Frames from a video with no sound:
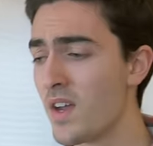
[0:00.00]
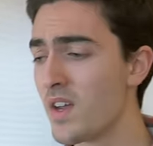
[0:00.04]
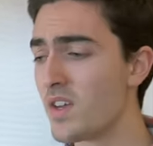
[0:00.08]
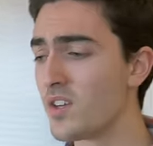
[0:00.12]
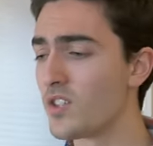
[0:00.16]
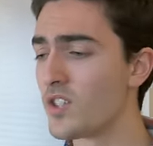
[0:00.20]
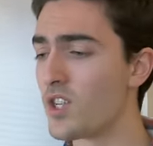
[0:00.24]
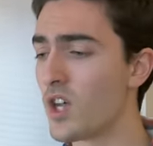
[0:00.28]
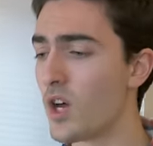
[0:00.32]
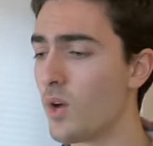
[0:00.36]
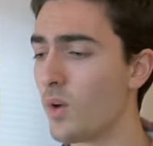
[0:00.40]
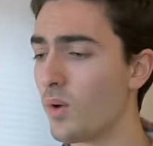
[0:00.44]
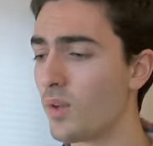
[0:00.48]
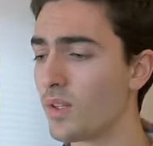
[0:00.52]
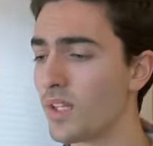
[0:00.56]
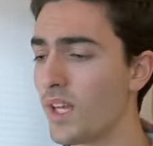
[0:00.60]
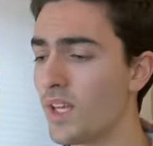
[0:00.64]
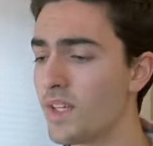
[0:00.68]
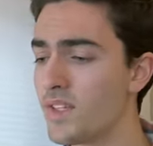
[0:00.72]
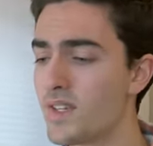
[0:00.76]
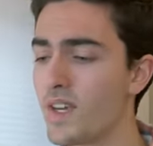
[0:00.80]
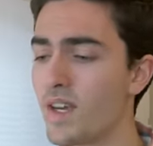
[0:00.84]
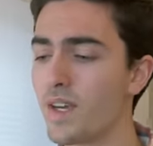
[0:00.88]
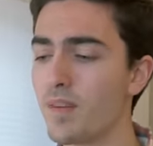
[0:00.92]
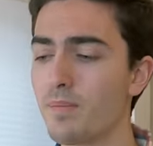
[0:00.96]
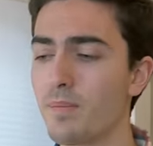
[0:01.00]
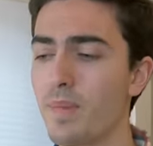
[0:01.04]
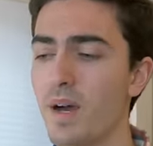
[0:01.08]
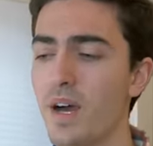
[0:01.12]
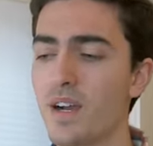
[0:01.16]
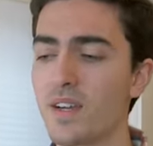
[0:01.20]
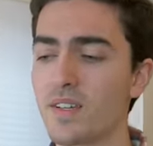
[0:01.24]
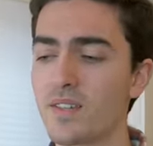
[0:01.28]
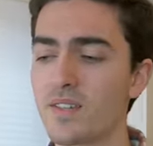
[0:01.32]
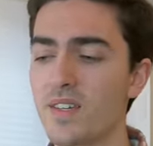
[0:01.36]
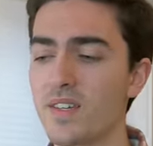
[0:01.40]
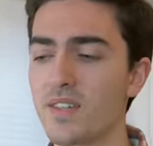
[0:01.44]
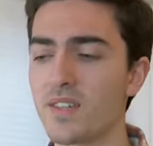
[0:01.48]
So let's
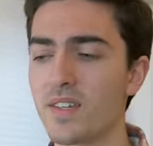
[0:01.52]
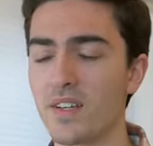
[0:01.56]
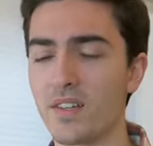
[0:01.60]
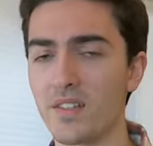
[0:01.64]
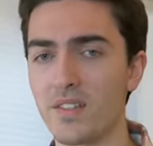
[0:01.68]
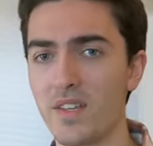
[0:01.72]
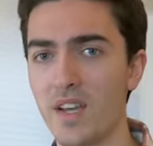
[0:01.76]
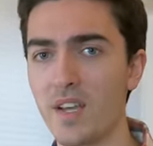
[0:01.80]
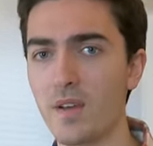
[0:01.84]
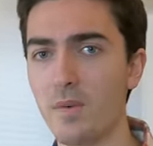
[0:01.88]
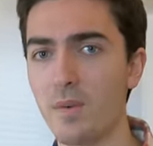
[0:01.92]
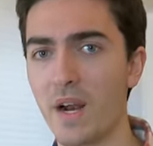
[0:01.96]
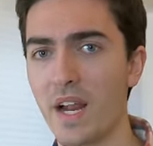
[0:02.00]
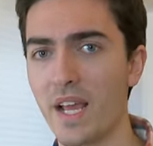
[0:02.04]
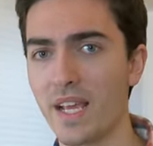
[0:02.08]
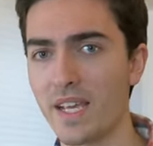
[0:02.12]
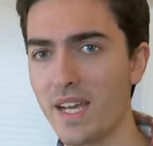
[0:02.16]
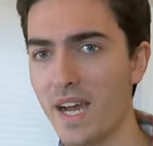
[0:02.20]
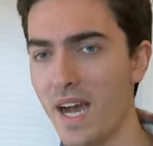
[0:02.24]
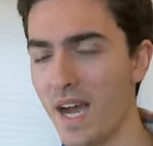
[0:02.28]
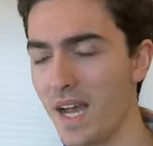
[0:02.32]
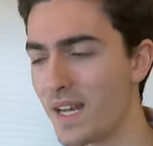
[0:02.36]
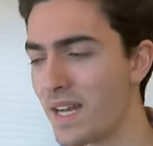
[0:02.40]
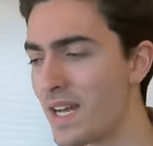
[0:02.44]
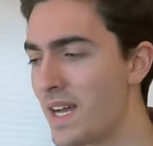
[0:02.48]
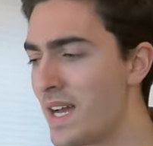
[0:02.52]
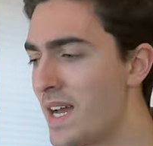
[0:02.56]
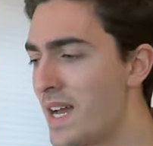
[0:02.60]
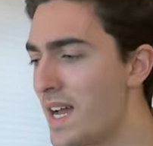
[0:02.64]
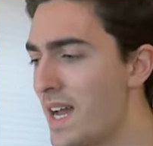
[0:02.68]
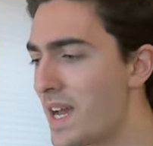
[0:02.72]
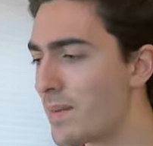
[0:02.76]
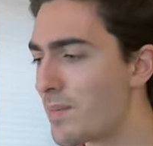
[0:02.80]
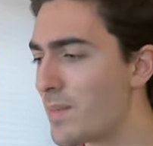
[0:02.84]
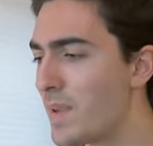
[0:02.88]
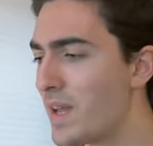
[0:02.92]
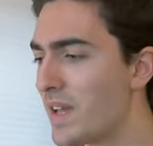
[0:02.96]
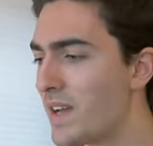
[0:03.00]
unbox this and I'll tell you what I got
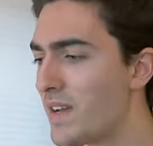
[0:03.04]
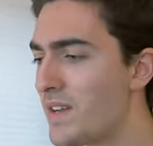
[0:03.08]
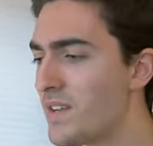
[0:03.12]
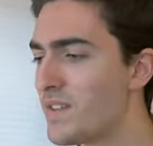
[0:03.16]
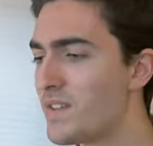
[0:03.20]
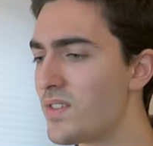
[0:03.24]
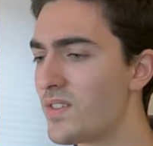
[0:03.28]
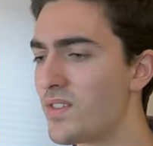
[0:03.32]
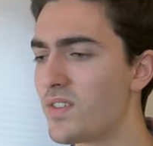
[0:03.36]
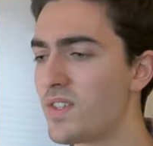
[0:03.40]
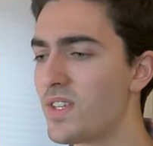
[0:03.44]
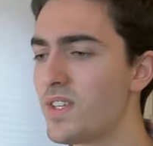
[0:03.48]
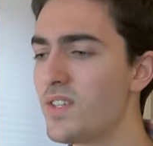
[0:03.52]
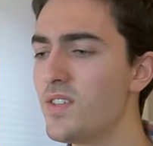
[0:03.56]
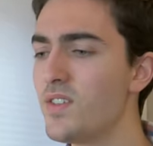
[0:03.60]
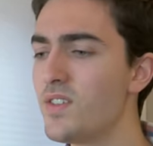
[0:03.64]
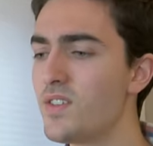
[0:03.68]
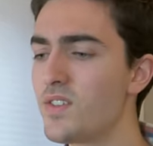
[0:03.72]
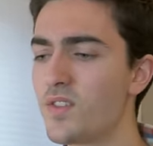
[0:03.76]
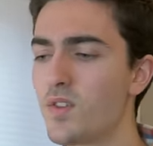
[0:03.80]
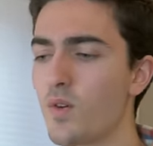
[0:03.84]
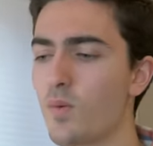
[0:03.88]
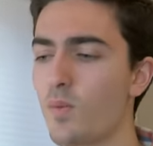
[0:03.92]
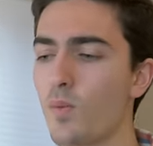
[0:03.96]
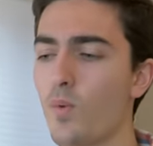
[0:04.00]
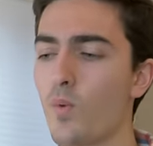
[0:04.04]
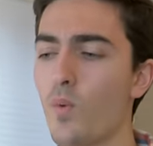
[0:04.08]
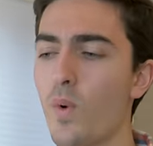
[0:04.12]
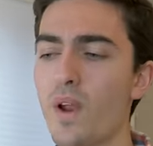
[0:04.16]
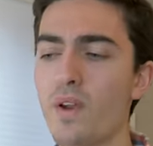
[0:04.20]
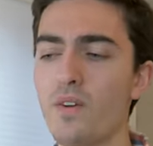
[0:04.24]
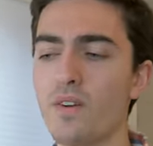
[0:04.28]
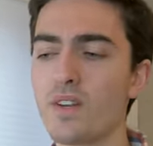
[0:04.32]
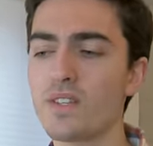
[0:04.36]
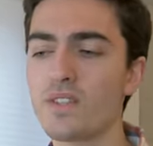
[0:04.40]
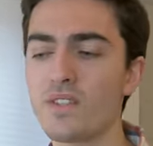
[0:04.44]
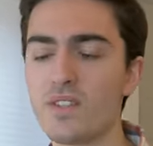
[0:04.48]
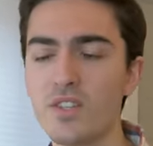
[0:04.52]
because this is the
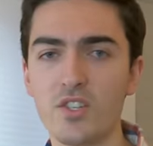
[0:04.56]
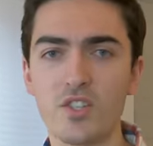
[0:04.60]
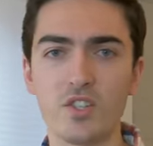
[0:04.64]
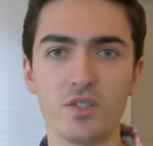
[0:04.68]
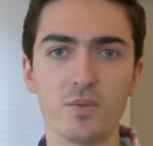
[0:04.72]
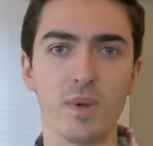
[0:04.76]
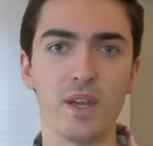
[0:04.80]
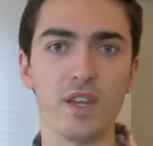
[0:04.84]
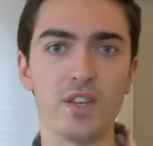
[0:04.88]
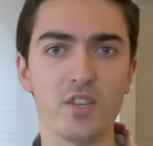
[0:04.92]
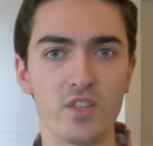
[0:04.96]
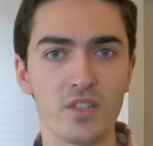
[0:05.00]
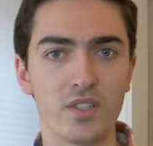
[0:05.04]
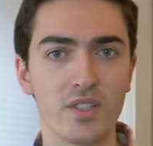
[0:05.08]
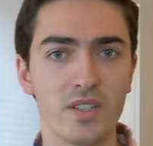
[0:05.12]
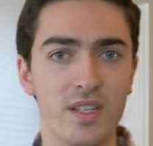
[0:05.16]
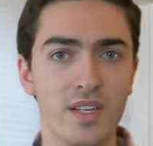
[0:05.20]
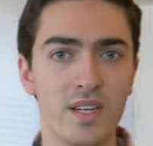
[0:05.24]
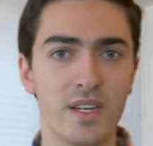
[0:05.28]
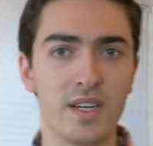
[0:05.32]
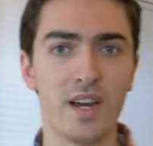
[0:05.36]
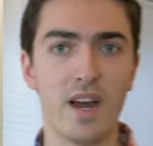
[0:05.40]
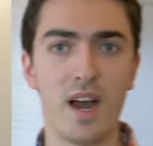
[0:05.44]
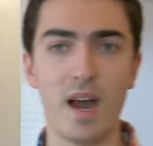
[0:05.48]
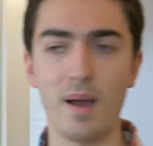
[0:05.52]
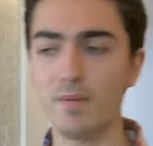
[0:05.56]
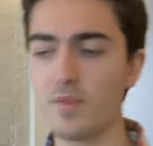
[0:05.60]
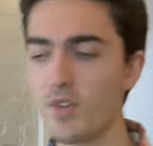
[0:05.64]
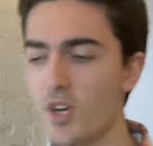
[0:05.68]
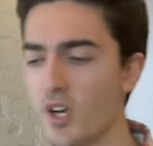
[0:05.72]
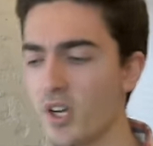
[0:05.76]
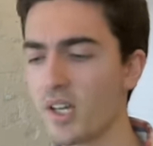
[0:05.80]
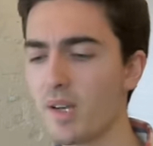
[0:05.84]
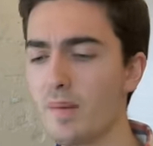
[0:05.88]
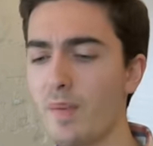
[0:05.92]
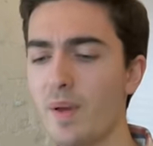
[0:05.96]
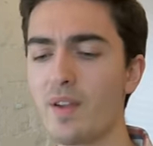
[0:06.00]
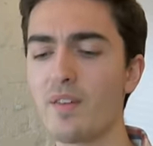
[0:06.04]
weirdest situation. I'm
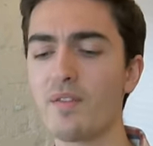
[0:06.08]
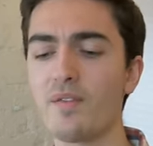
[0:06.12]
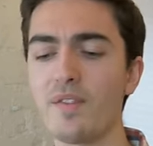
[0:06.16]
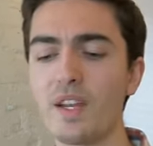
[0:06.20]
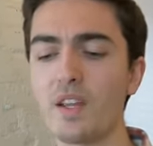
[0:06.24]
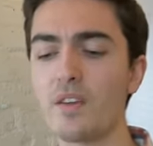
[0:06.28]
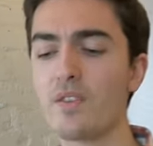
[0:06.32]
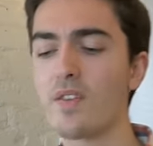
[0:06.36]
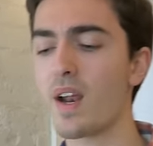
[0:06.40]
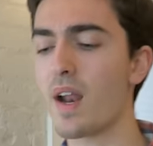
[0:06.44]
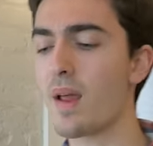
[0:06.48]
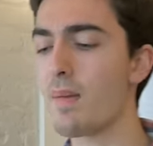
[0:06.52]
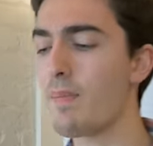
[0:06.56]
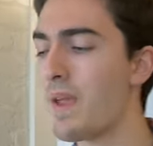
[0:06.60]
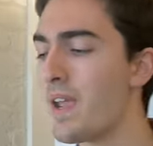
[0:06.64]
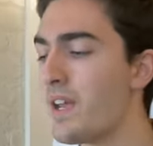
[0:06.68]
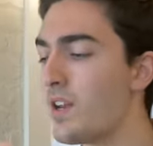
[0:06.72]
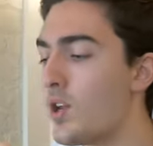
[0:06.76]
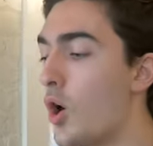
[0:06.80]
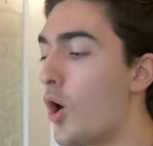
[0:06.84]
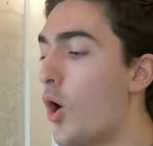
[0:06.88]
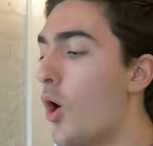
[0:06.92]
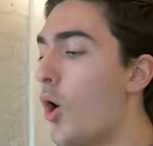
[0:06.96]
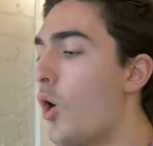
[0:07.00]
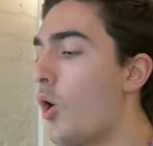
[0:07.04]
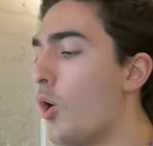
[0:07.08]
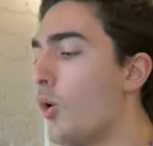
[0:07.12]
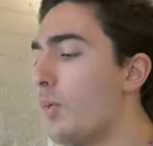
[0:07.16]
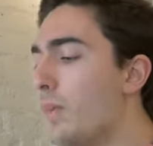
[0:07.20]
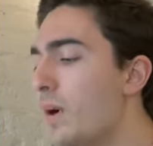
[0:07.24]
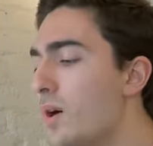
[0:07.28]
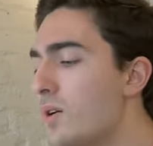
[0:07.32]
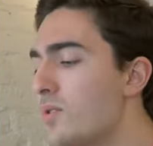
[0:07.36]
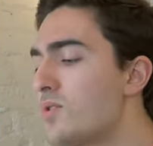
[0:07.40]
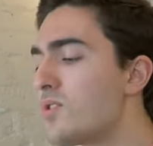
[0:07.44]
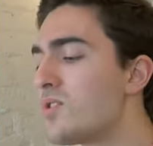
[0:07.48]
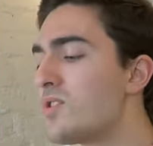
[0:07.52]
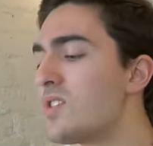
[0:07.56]
talking about a video that I made
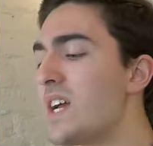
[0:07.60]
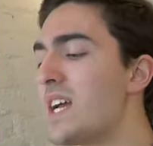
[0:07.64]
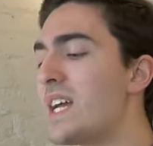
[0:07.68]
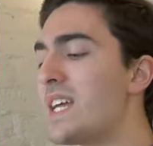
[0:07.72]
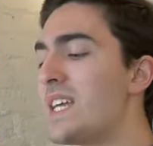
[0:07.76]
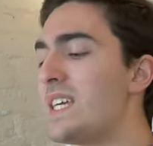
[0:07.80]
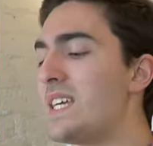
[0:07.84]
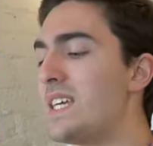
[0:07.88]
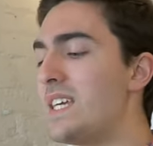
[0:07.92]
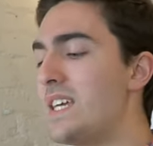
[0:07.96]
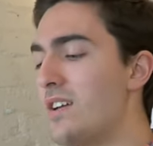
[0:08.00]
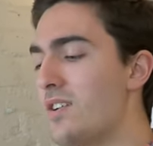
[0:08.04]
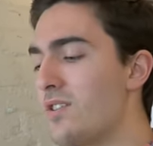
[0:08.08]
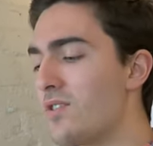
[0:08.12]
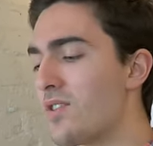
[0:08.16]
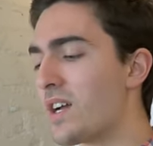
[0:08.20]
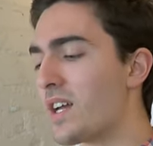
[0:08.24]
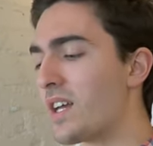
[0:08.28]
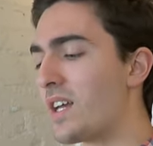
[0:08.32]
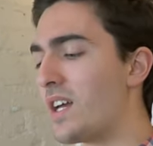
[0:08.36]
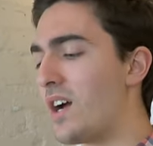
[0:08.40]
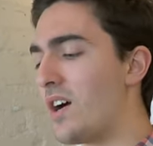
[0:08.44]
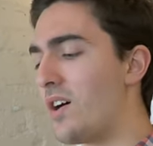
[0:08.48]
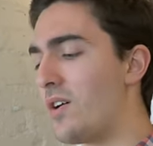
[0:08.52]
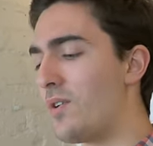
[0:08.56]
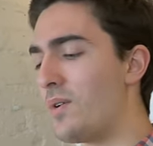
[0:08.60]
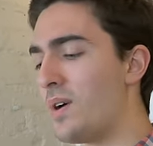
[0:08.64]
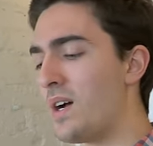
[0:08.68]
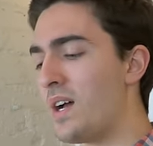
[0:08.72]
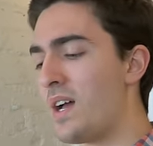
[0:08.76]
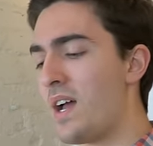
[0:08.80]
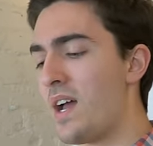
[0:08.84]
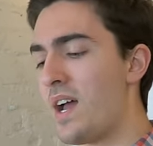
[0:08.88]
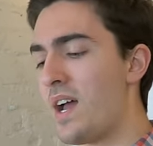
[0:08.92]
almost a year ago